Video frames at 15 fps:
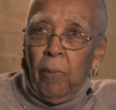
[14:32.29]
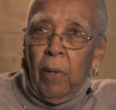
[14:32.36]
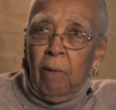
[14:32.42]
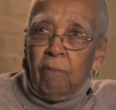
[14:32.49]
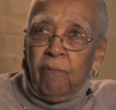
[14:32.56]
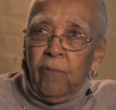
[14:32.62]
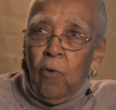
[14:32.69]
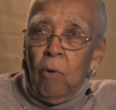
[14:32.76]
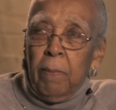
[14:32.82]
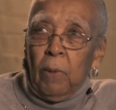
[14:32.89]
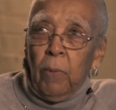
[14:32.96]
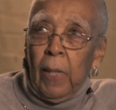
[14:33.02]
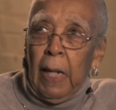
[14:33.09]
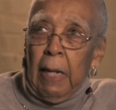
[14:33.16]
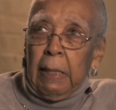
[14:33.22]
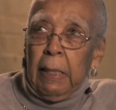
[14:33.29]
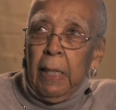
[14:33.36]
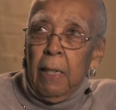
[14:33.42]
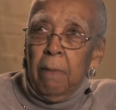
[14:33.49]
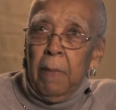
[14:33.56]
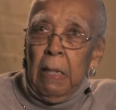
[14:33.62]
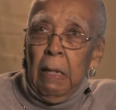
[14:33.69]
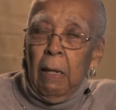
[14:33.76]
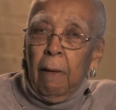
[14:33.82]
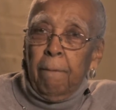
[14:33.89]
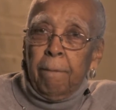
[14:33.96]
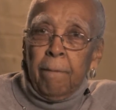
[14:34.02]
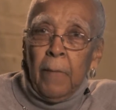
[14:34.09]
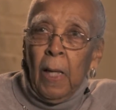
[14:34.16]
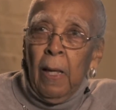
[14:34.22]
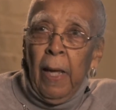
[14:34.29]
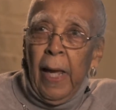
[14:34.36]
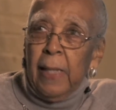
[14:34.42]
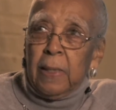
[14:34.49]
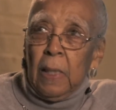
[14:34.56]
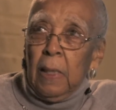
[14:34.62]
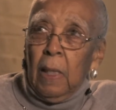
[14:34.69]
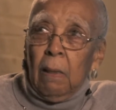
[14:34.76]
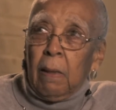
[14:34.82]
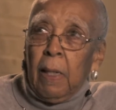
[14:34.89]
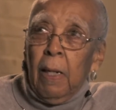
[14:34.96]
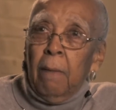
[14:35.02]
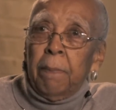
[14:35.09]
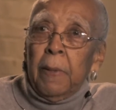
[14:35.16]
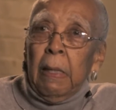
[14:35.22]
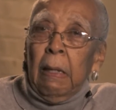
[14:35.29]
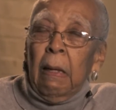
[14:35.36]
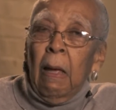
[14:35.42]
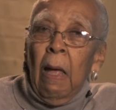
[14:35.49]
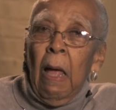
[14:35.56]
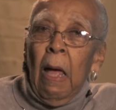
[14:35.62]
Brown-Forman when I came in as a little company,